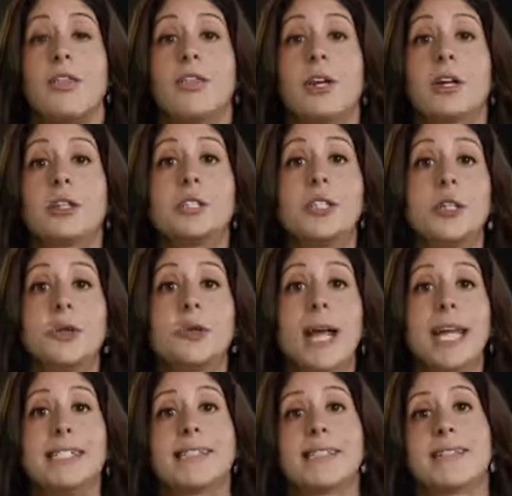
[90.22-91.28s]
There are two
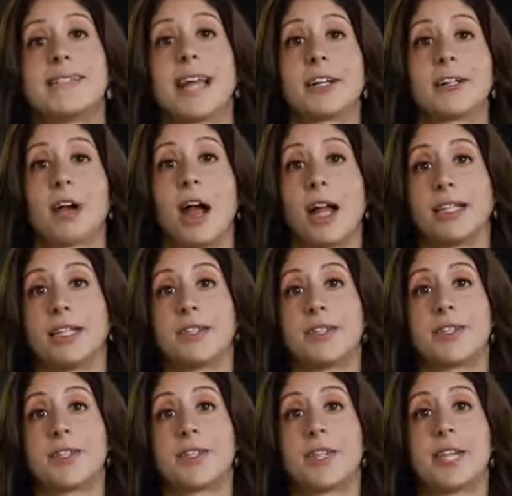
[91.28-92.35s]
ways to set your
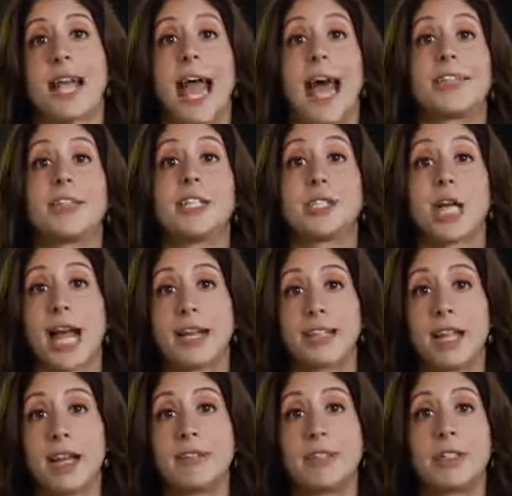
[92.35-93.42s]
audience, at the
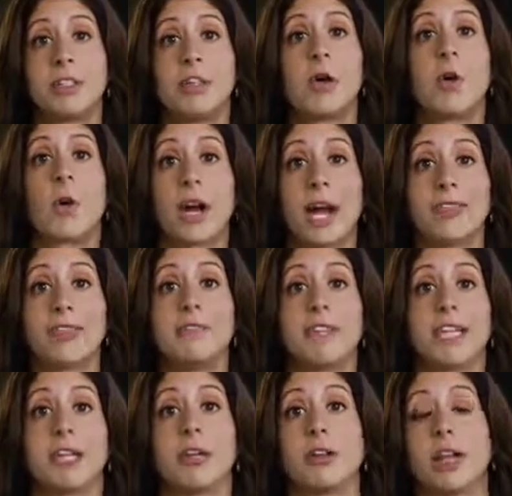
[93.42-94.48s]
channel level or at the
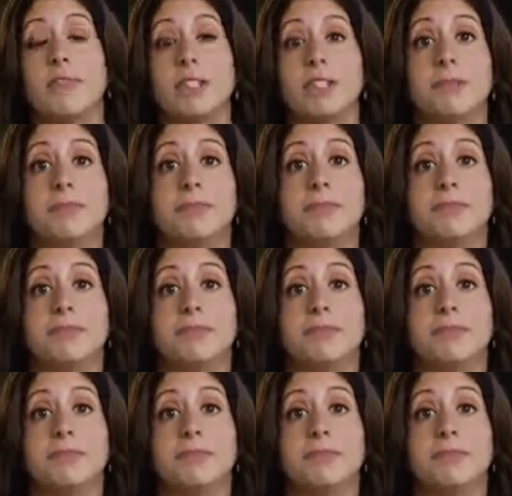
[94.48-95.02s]
video level.